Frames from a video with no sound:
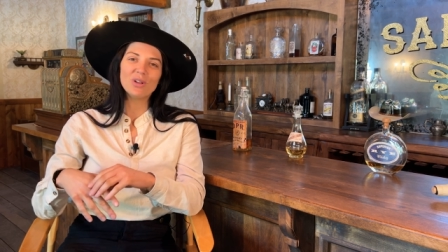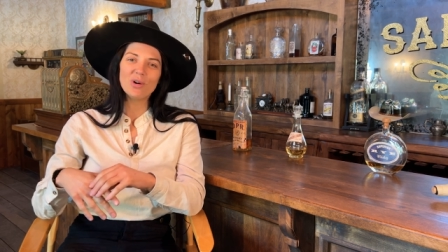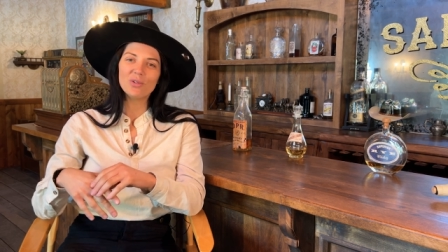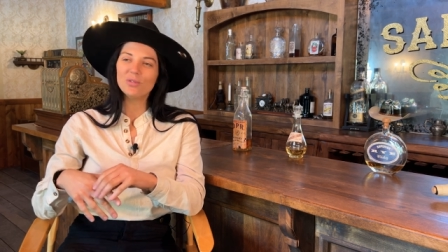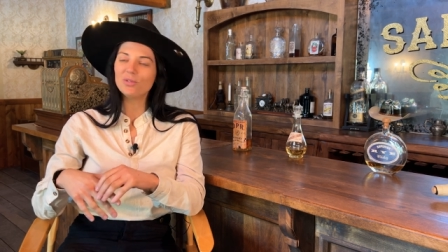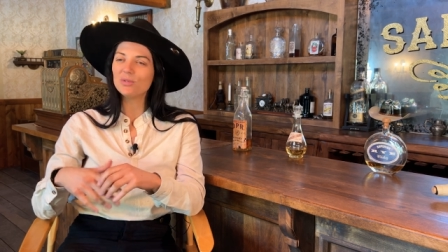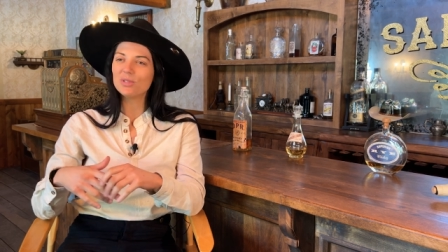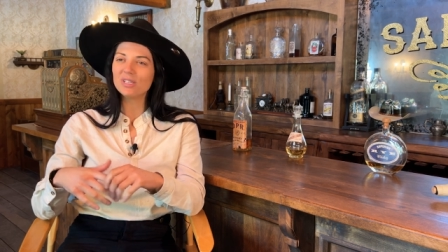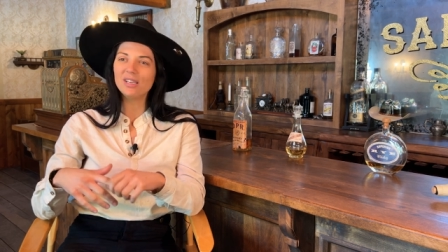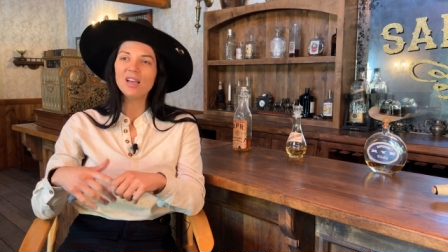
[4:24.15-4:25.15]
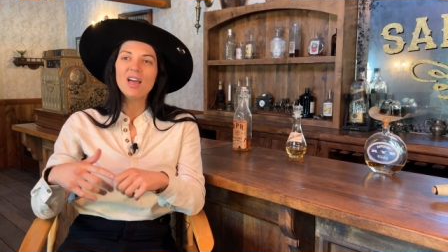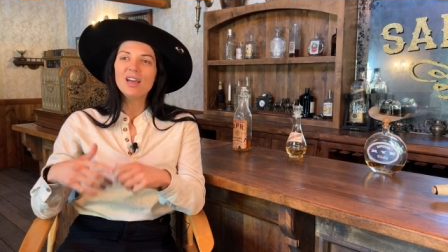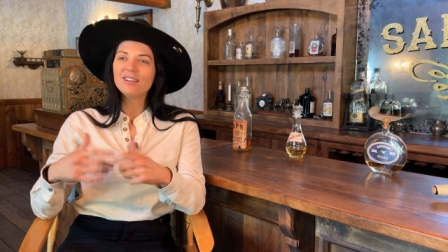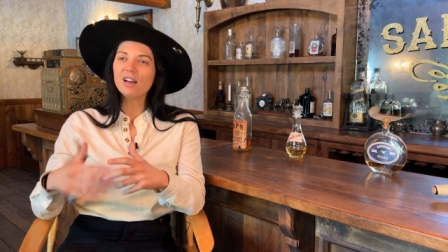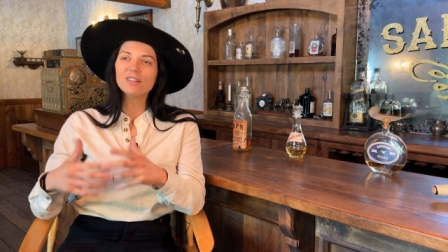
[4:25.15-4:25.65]
You know, you, you see
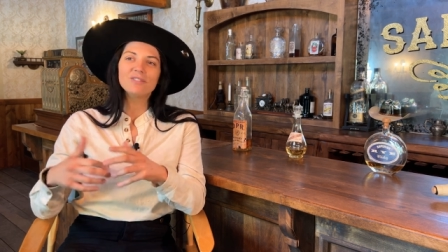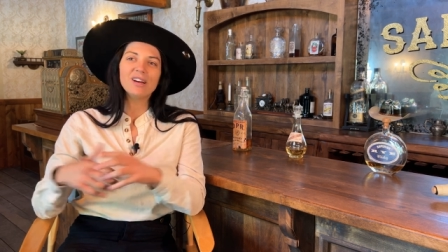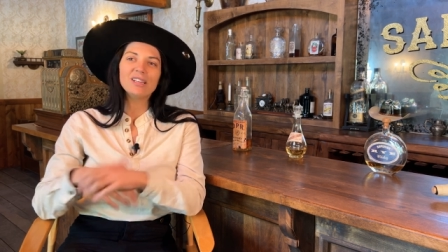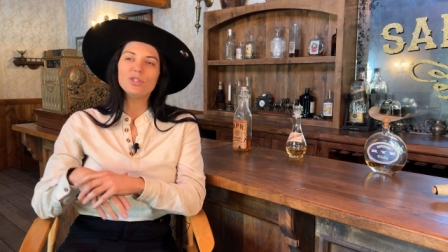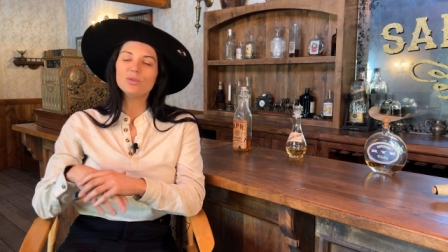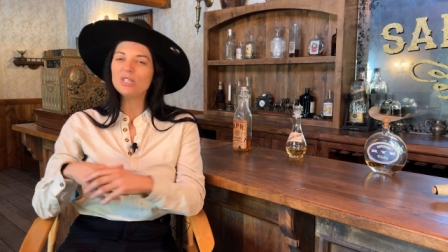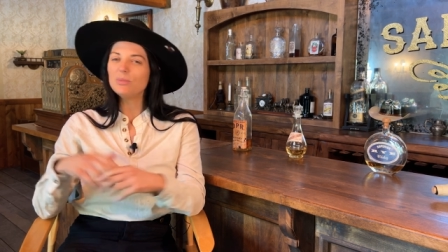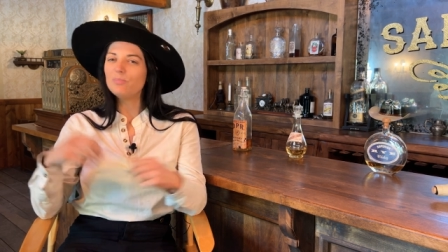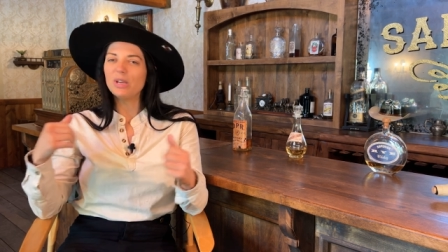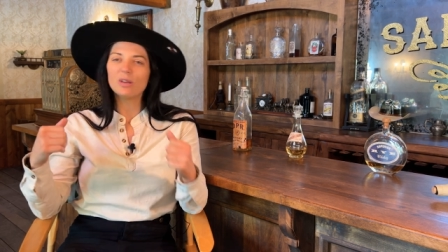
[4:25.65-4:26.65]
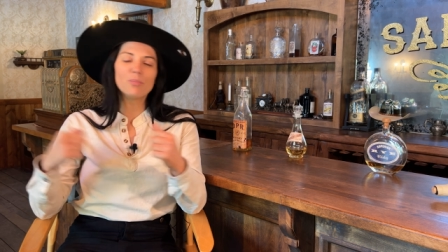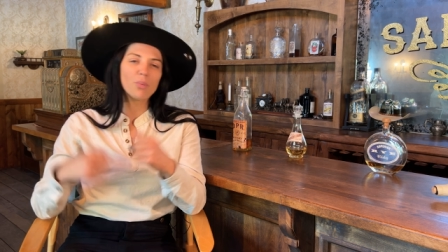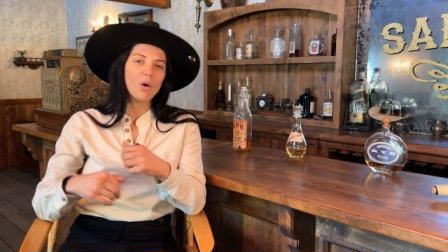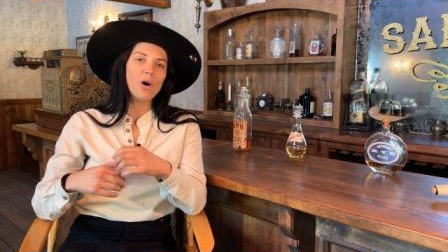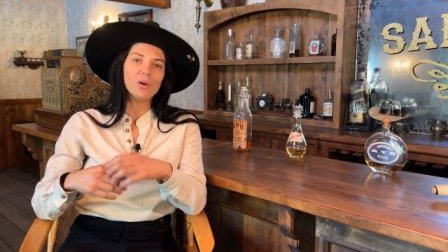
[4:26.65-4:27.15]
gunfights, you see big
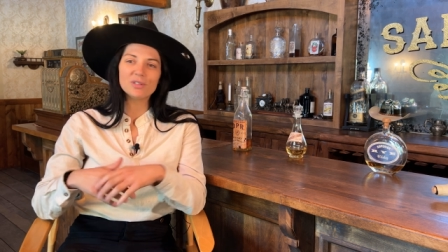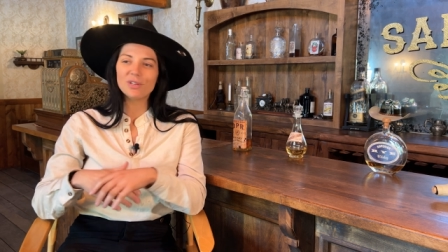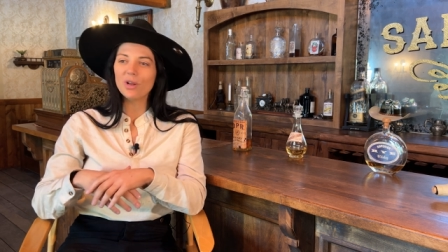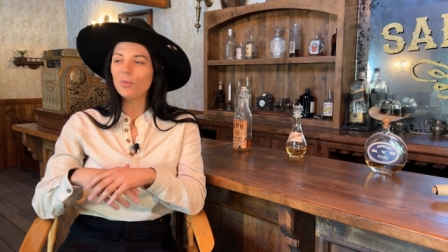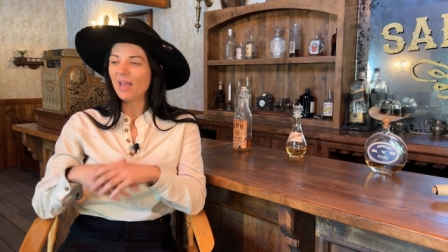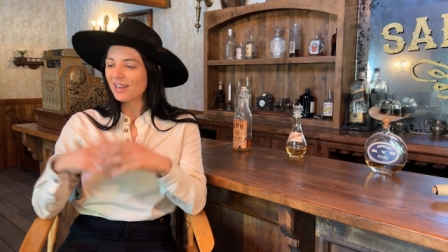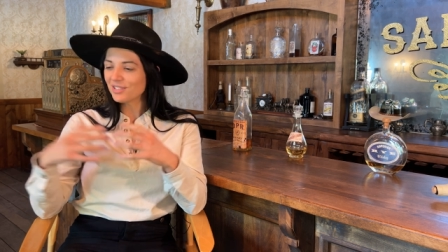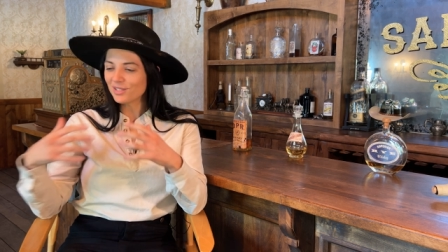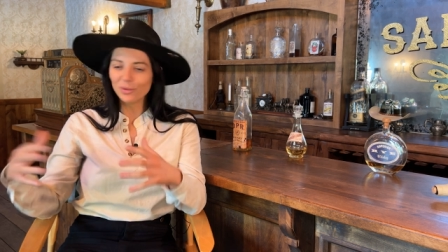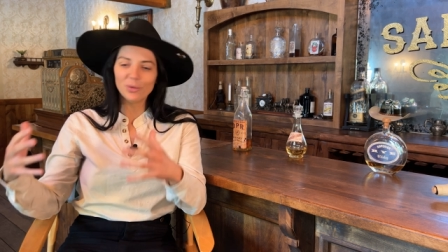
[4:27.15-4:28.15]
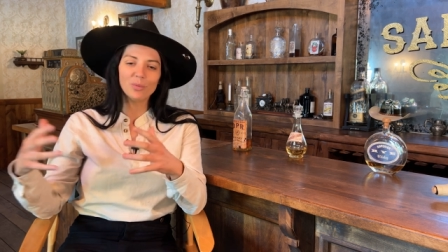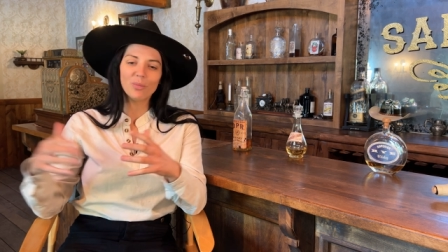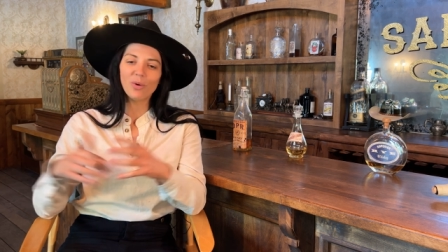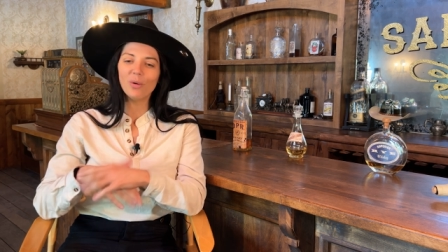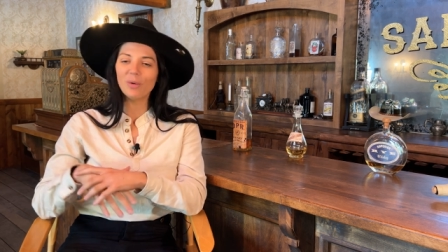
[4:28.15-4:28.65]
brawls. You know, we had a saloon
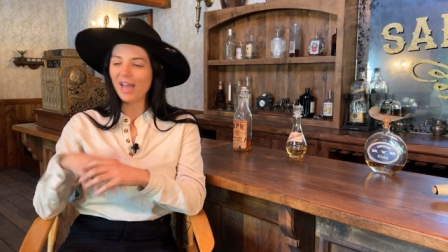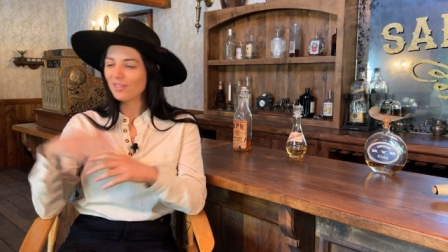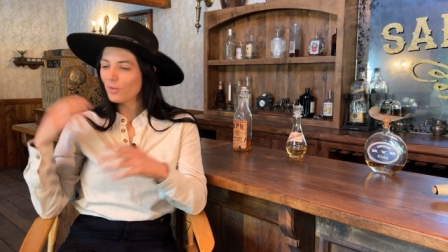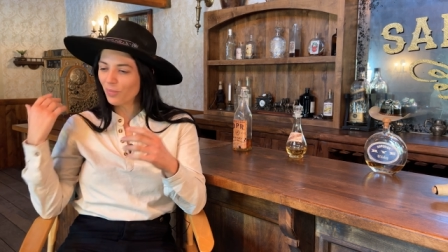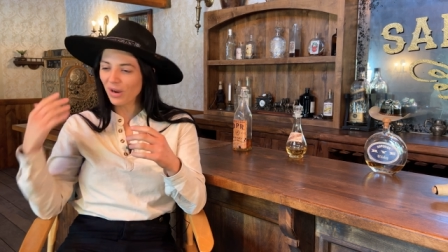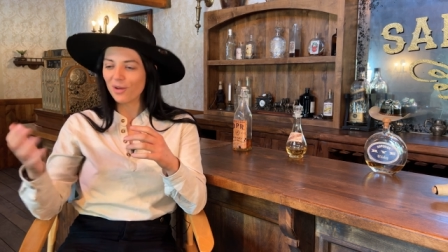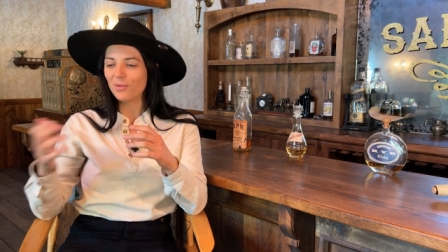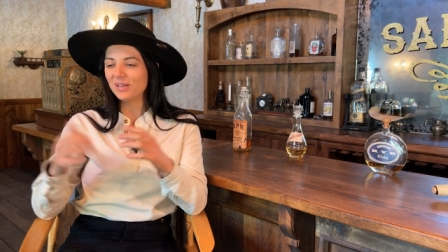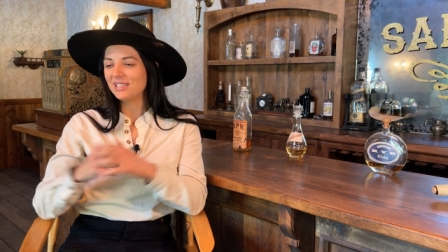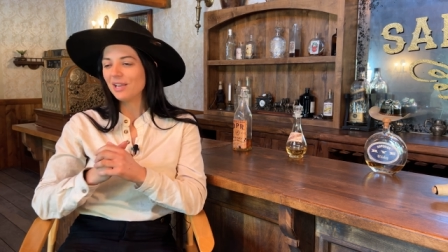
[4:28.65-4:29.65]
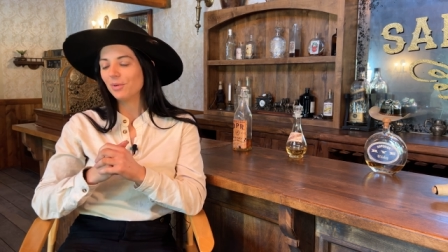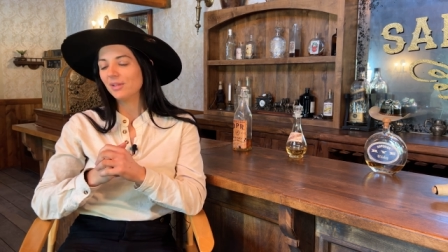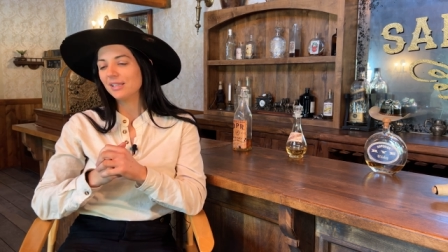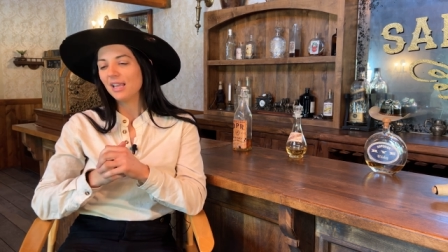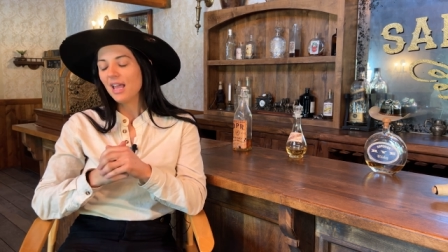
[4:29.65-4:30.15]
brawl, we had the breakaway table,
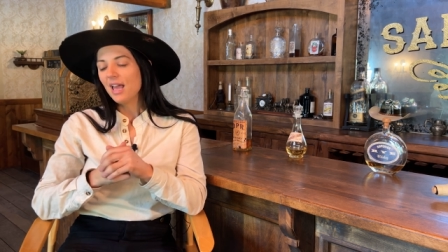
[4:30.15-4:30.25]
and